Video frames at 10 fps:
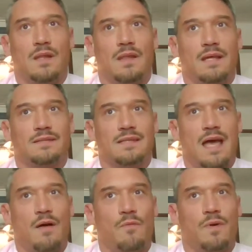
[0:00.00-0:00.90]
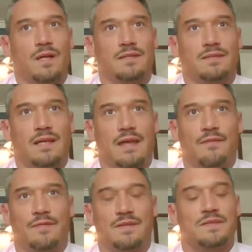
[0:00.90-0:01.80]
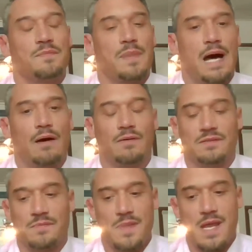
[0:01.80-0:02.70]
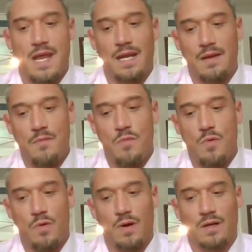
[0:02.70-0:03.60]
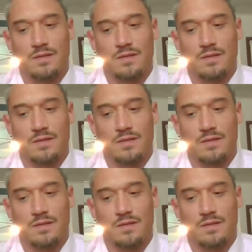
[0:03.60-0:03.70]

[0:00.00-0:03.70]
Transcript: That's not what life is about to me anymore.